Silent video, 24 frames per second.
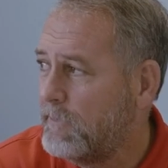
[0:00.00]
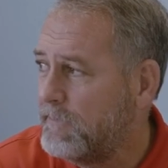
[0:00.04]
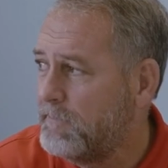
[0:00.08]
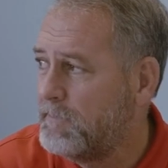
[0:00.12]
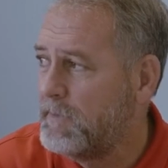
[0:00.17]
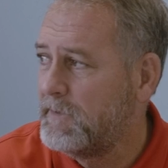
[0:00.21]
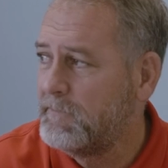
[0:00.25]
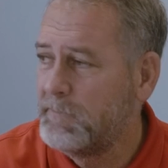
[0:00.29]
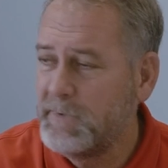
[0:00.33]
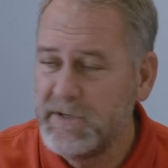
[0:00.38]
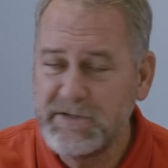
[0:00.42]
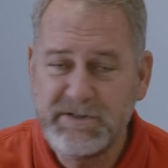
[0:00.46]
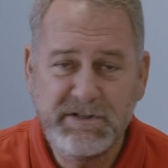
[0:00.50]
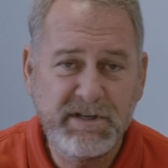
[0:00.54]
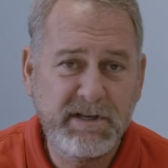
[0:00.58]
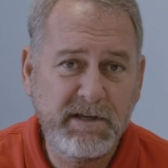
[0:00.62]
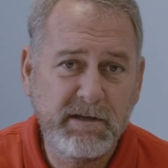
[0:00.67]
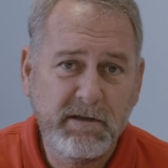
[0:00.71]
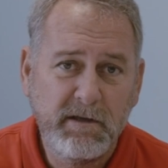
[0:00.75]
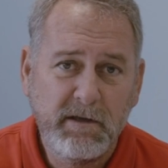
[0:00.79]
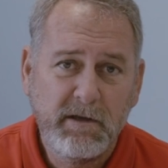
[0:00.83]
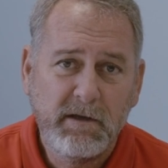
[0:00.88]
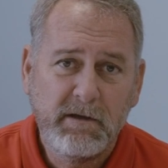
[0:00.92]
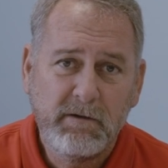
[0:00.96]
We've been
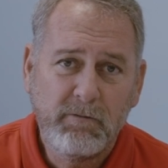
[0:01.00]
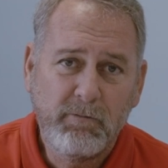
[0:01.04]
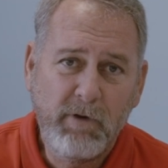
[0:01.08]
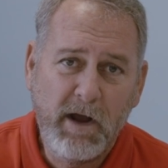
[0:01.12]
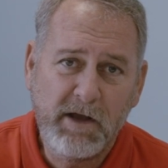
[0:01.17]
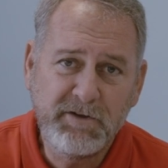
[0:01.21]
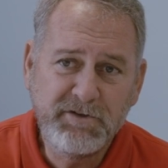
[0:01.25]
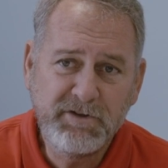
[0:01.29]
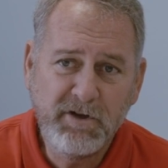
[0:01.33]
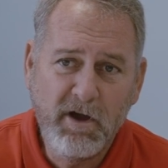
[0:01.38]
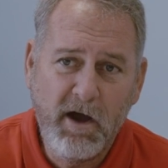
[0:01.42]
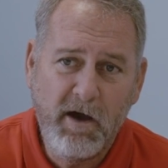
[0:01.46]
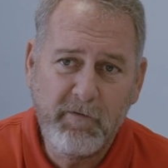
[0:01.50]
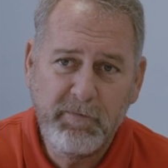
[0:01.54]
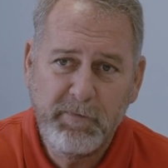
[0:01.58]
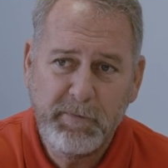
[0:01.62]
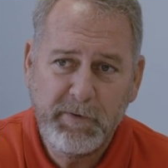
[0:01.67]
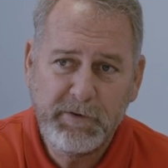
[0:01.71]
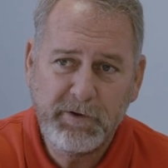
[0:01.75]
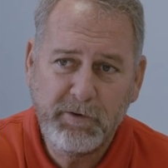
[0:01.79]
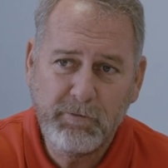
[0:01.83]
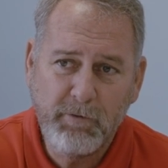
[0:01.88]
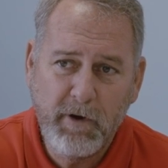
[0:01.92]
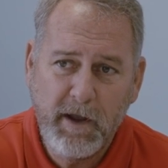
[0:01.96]
busy. Rounds of golf have
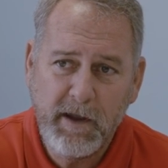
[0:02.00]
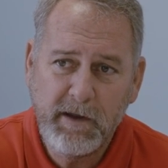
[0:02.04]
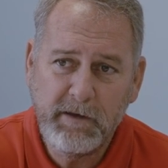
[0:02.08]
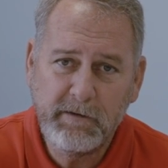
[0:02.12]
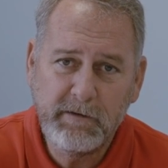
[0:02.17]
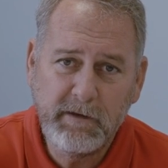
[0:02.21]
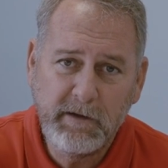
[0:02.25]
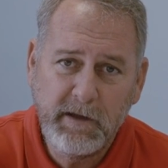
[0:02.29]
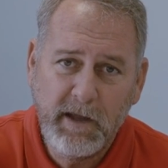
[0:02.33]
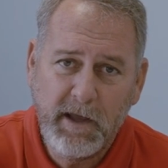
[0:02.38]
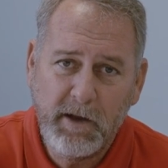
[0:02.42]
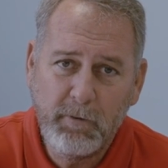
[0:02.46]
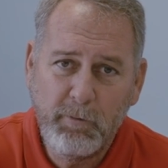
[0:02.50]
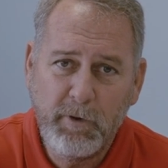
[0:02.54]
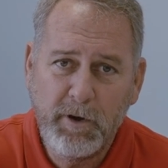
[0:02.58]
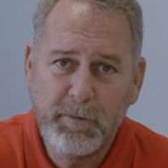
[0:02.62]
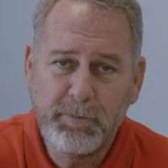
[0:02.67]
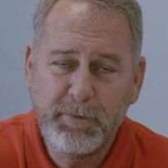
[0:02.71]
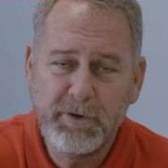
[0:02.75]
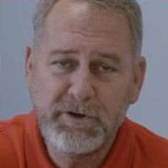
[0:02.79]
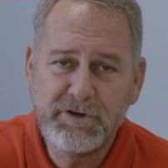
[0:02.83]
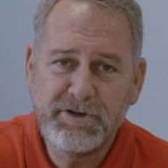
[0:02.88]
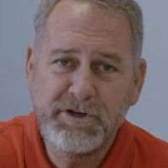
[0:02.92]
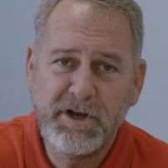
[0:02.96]
been great, and we
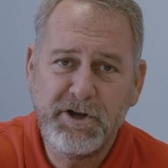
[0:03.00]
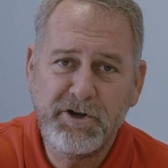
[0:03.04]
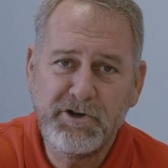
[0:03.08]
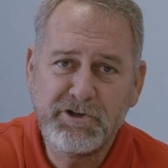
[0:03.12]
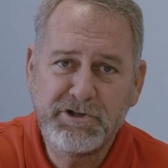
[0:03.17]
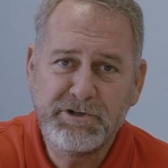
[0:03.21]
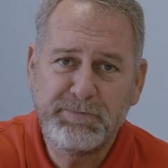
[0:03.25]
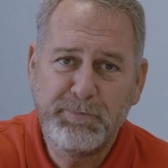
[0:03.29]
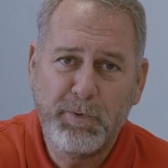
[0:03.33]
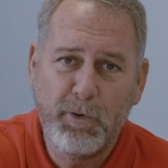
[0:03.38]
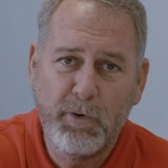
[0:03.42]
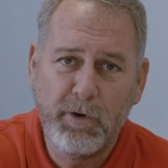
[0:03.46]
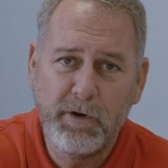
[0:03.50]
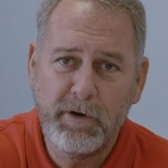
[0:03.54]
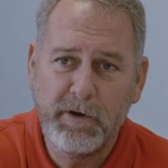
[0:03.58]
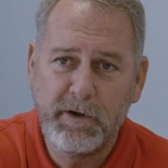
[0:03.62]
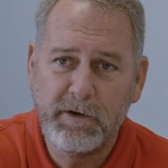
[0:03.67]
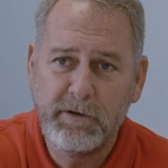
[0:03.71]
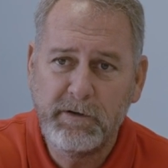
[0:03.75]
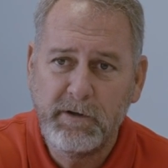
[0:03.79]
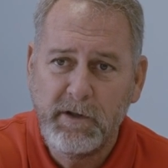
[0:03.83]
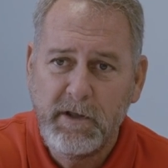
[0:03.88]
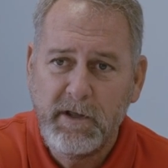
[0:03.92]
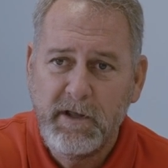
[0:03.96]
appreciate your support.
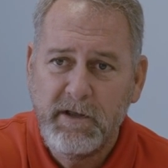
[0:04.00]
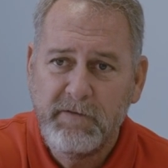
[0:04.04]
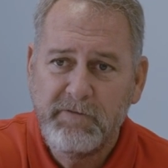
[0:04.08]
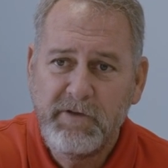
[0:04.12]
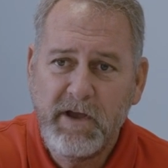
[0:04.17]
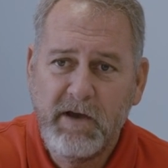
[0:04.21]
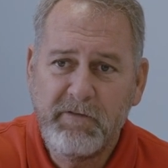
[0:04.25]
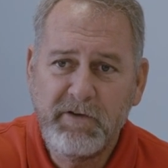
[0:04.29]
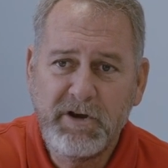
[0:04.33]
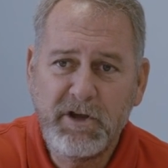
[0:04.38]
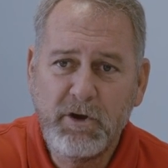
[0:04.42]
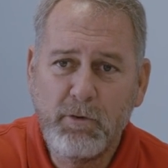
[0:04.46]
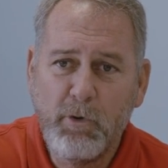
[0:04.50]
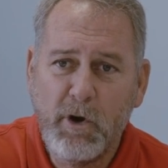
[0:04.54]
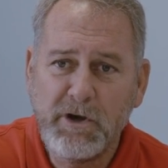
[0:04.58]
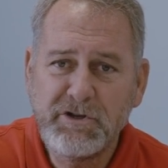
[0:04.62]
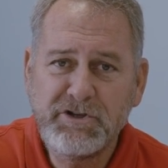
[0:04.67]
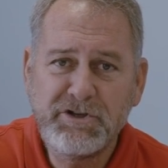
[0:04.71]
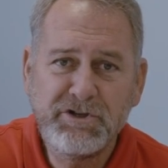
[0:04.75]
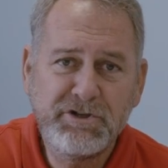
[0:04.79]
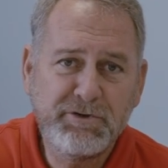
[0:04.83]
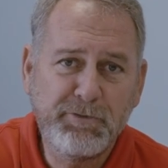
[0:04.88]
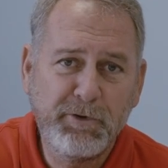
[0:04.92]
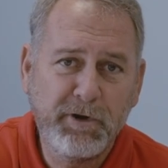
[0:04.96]
And if you have any
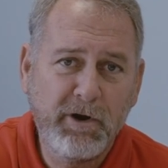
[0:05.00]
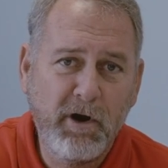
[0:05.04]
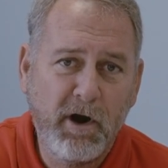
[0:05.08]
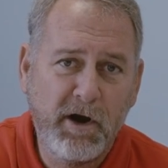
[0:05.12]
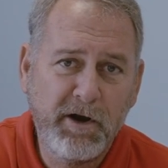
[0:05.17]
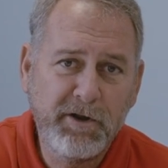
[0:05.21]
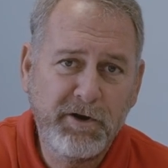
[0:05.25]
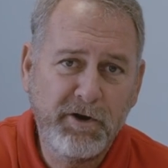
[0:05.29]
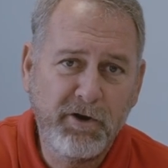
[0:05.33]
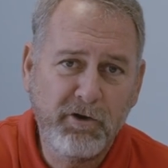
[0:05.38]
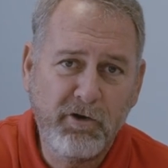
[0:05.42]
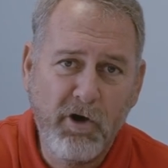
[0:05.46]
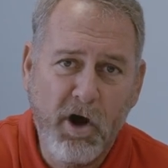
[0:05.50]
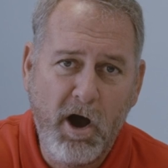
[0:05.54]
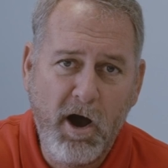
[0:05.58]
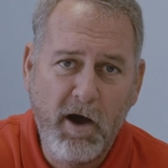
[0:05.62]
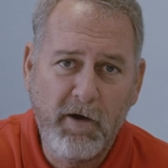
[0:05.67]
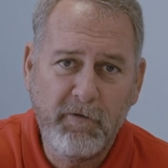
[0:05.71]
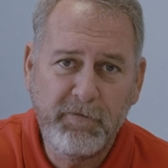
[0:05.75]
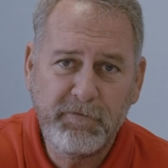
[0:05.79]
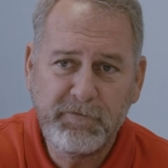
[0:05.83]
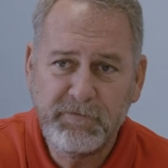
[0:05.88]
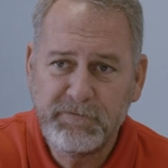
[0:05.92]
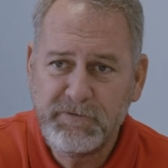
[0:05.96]
questions regarding your
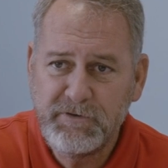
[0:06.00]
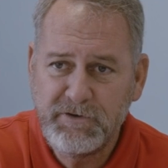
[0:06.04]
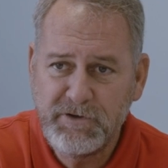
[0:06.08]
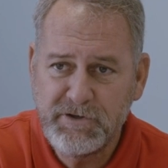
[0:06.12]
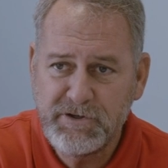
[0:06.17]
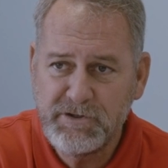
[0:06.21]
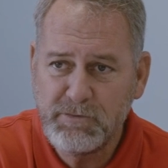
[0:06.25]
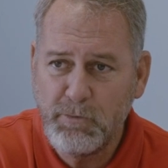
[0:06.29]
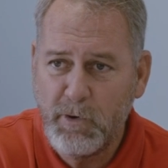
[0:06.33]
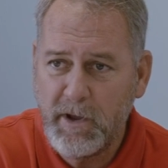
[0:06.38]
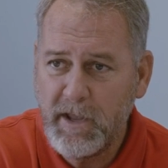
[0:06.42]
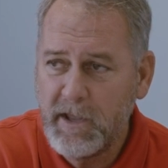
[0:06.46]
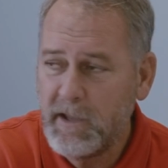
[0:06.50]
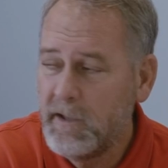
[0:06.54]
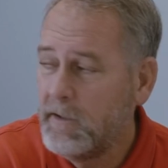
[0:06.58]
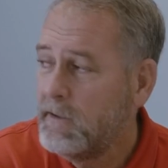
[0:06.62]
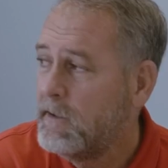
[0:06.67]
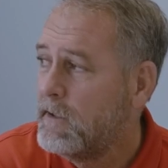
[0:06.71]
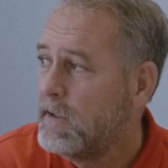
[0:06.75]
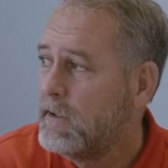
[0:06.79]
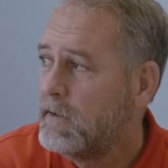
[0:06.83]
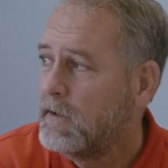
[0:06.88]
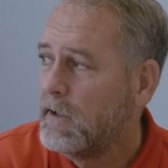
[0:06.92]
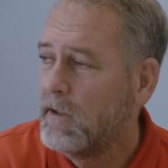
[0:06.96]
golf, your swing,
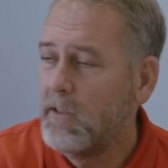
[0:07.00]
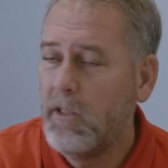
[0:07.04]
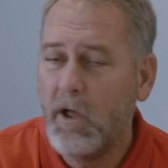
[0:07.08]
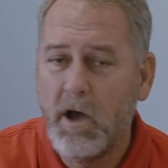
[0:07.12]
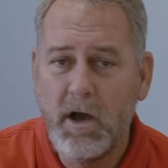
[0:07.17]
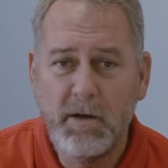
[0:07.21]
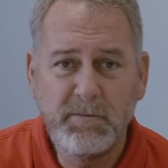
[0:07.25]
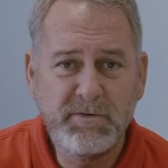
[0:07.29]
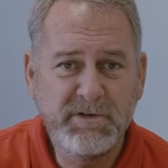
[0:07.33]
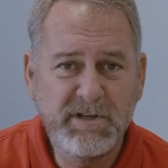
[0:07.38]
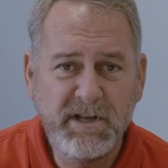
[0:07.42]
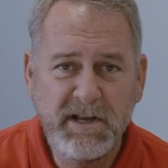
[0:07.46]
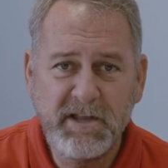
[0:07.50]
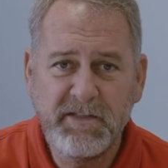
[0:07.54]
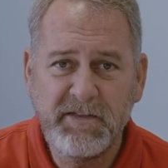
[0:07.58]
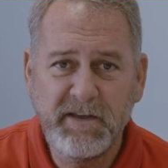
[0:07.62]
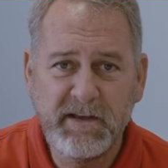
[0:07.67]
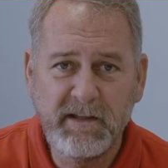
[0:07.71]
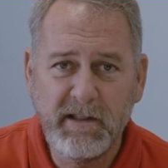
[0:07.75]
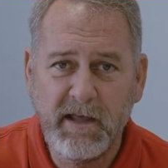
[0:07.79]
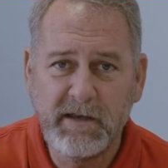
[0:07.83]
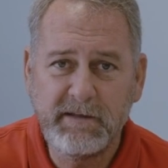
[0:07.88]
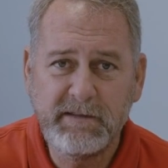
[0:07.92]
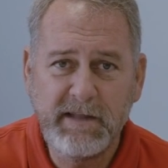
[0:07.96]
clubs,
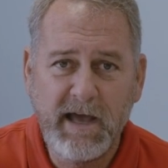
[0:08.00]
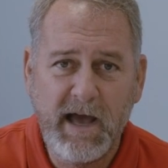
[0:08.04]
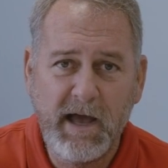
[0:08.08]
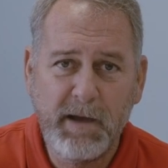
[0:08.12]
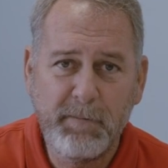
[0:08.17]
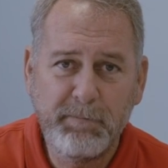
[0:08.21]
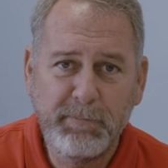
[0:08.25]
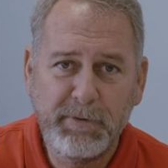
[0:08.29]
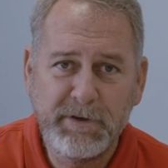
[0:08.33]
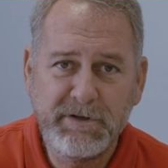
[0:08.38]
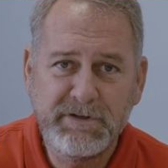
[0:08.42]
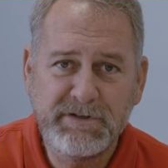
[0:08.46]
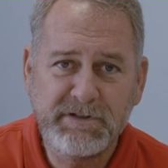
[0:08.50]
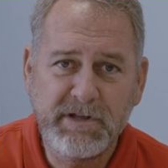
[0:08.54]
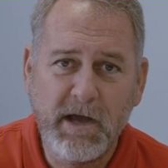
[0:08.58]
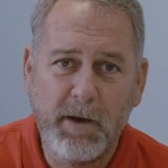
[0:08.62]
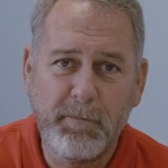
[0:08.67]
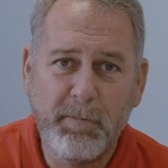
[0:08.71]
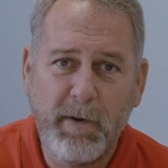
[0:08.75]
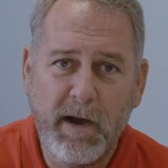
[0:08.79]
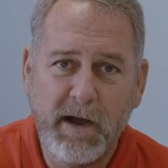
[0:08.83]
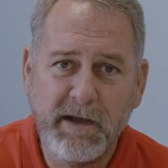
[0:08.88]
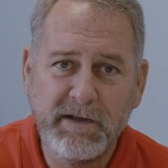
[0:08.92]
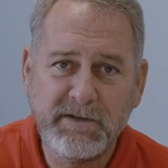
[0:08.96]
anything like that, please
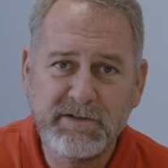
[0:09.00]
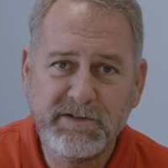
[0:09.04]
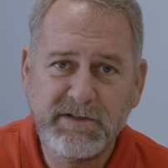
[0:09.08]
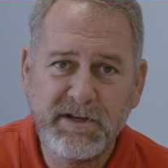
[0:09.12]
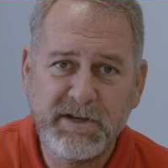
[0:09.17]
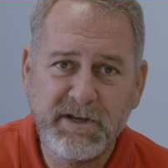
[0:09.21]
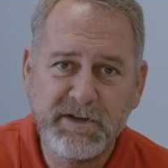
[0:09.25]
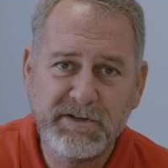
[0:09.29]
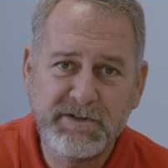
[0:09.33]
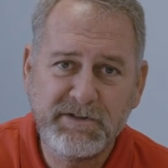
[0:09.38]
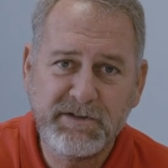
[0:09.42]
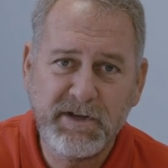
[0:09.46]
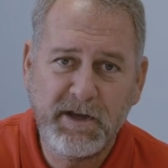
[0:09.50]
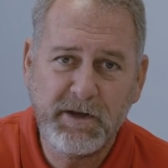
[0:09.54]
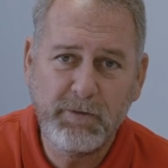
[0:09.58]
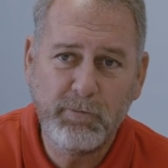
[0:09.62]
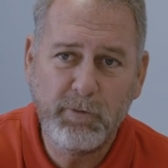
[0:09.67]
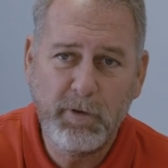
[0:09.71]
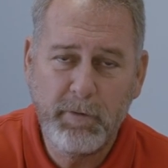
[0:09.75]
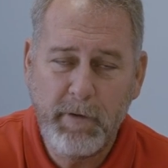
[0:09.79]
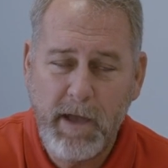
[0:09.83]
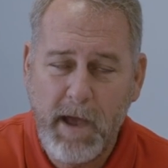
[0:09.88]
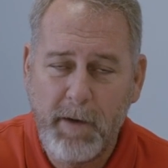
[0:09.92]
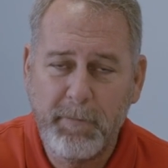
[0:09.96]
stop by and see us, and
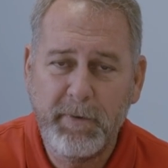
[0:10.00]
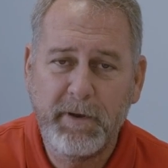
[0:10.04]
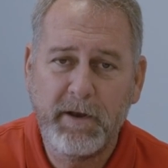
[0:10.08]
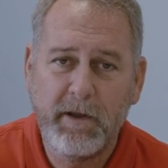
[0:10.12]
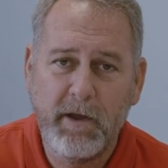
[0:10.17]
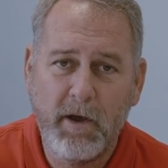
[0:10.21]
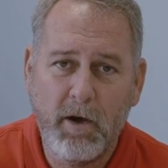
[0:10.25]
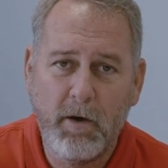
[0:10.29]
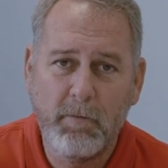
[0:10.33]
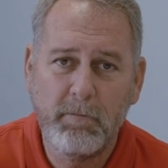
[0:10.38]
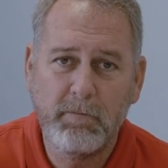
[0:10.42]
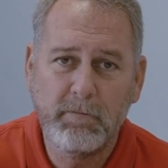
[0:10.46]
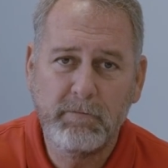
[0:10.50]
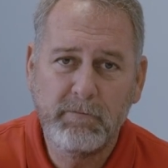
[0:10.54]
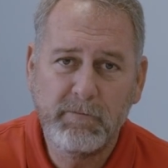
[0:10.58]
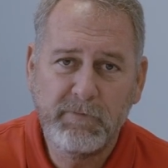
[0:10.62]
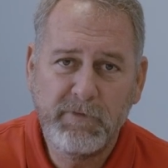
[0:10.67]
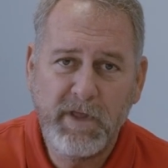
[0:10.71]
we're happy to help.